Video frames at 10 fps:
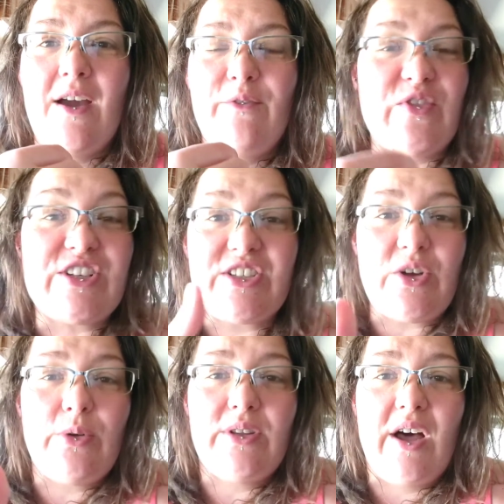for
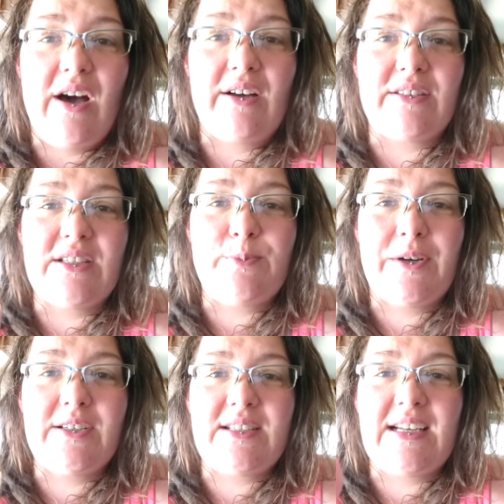so long this
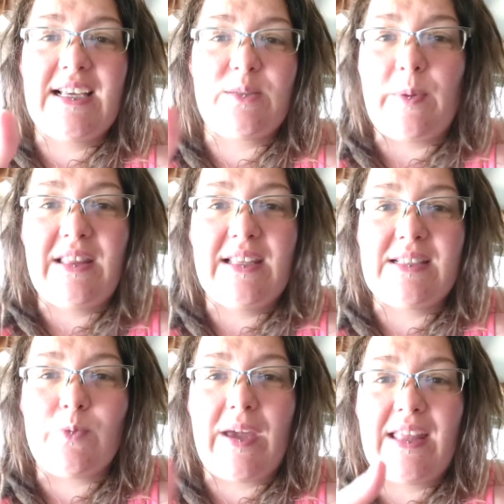person has been
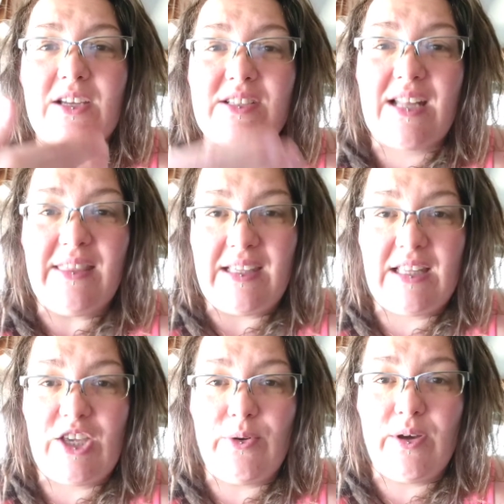this way and there's nothing
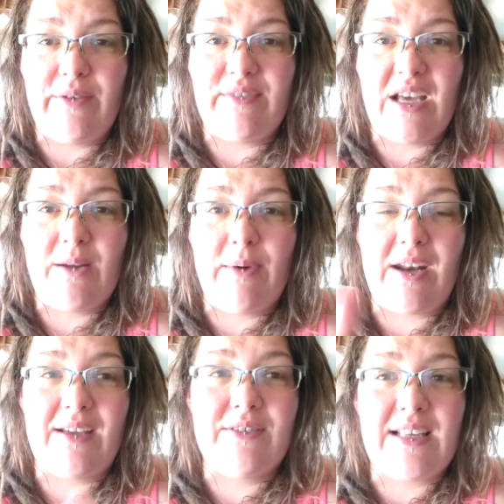that you could have done about
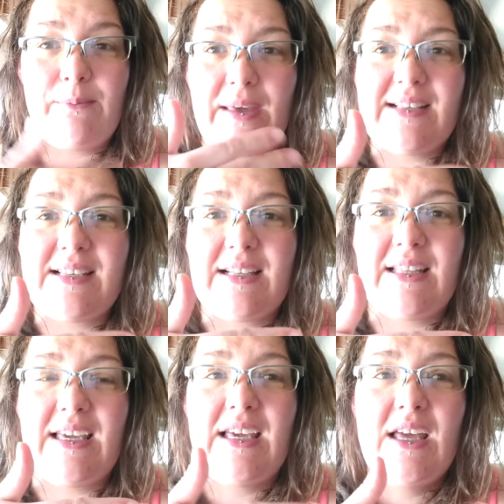it it was like
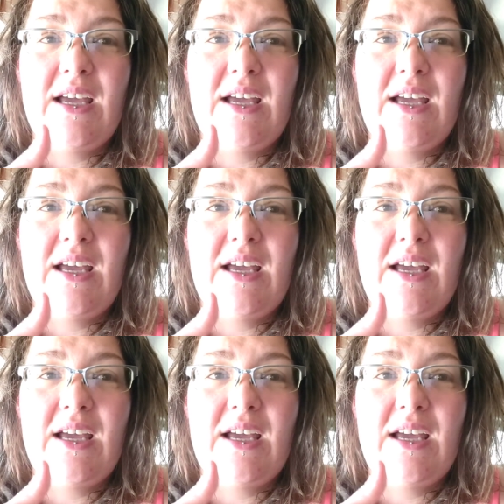basically